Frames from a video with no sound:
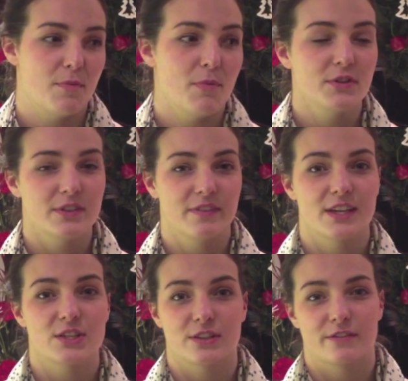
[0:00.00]

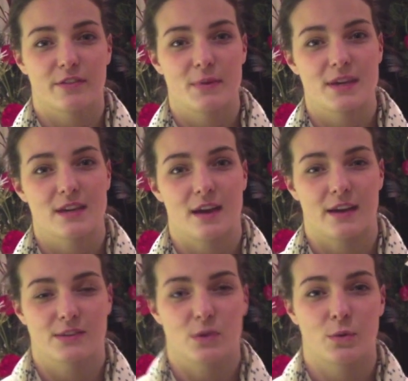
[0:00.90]
Motivation for me
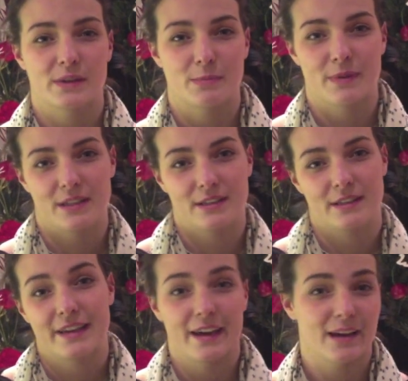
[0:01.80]
has always been
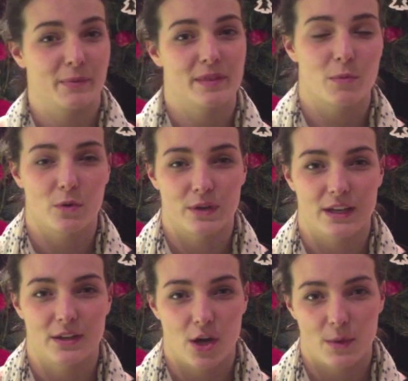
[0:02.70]
getting up in the
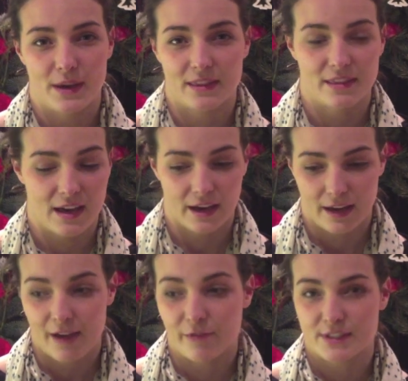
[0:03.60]
morning knowing that
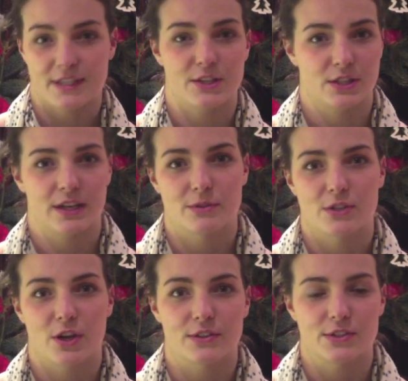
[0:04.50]
every session I was
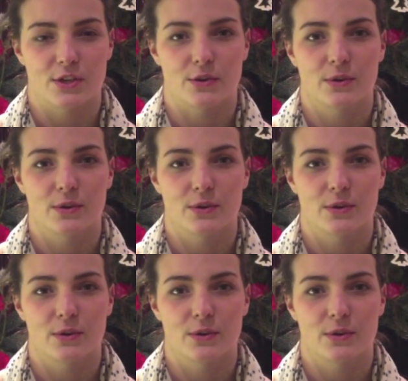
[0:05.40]
going to,